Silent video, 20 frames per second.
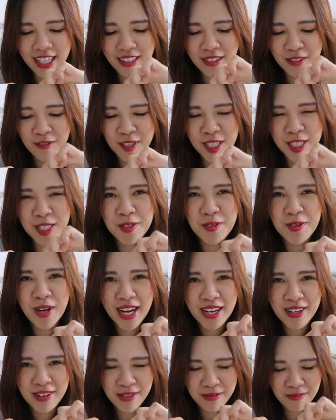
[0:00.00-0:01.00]
Fits
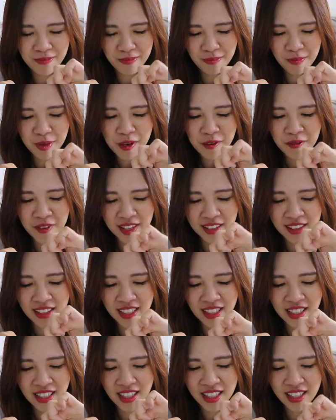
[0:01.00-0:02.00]
right
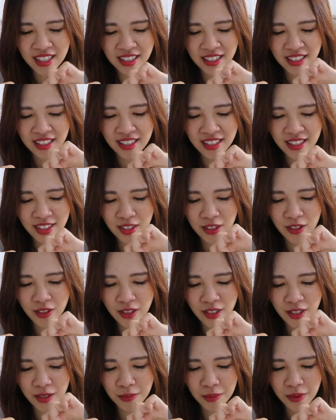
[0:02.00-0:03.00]
perfectly to
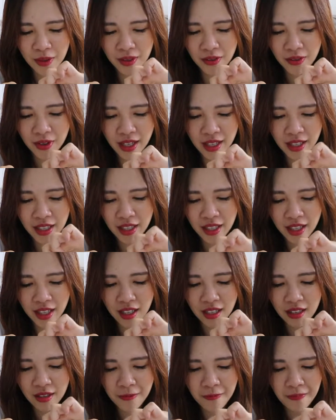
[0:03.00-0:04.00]
this spot right here.
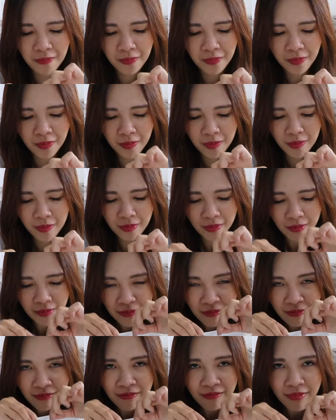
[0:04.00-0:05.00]

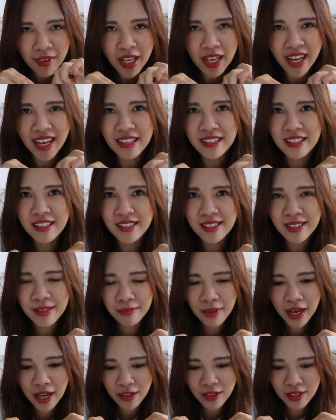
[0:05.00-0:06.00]
And it
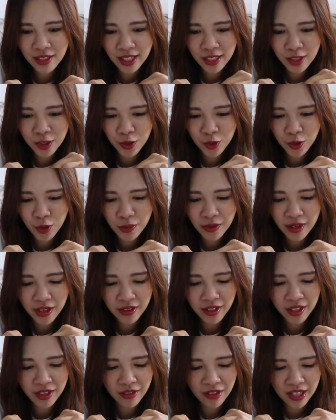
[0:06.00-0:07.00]
smells like
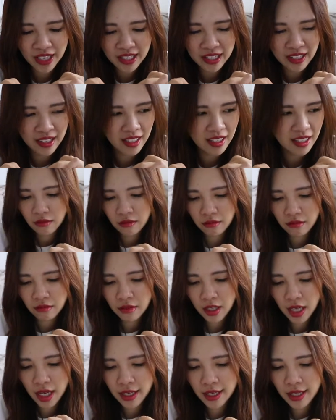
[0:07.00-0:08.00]
strawberry already.
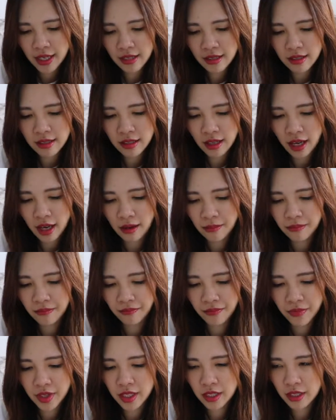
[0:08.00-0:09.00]
I guess
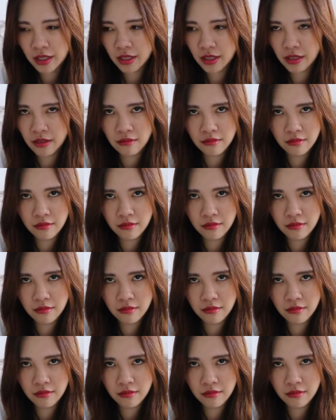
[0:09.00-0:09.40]
this